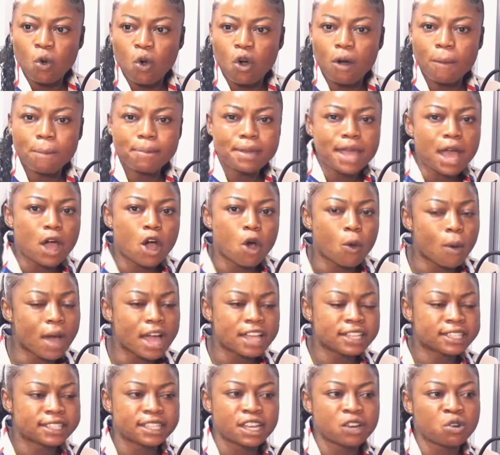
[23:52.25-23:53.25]
Obia,
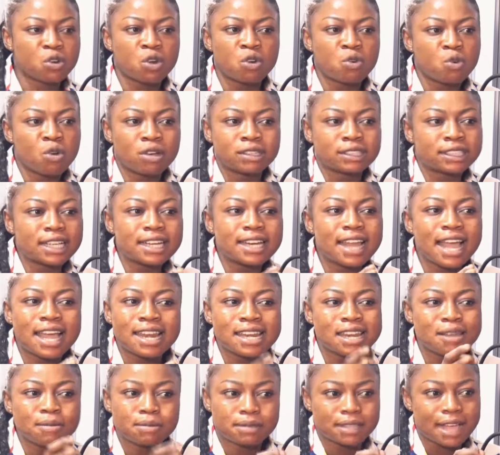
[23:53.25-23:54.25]
watch, and one was shed their
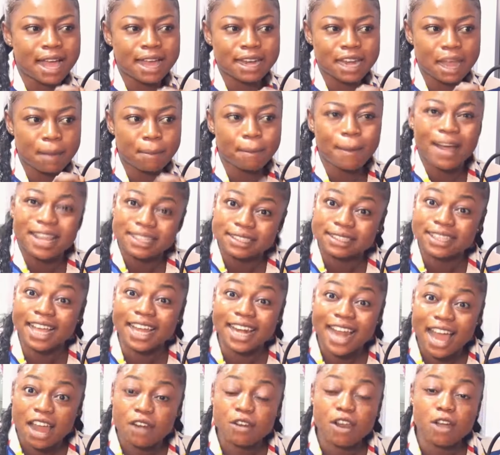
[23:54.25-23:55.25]
names and ambassador.
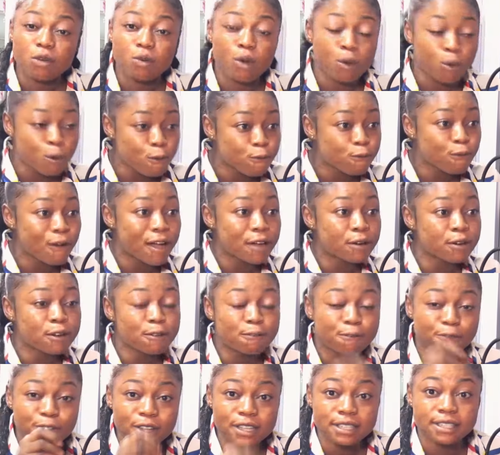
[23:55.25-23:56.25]
And I'm not for any
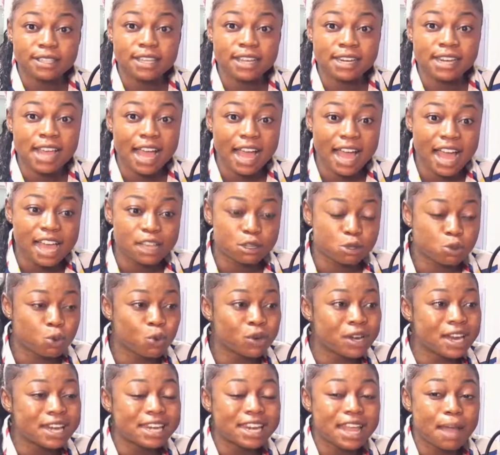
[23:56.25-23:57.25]
free senior high
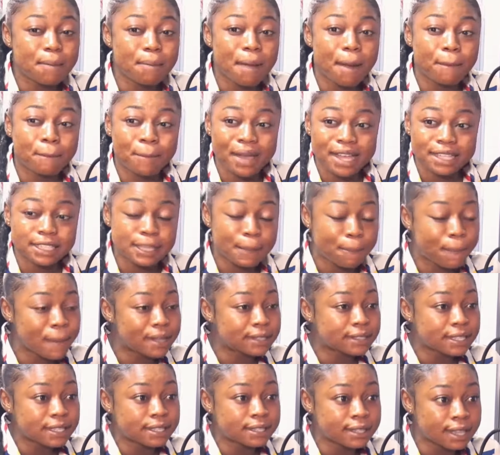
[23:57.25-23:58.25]
school in my petty
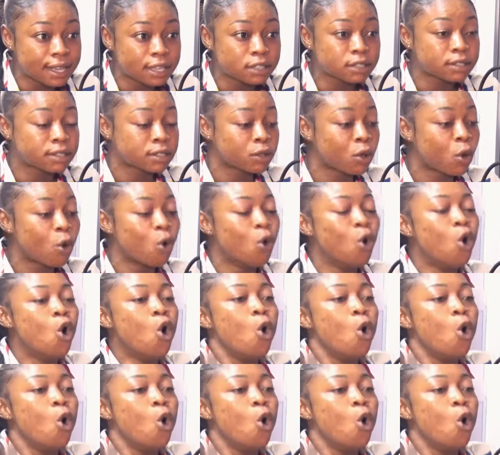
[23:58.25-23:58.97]
things. No.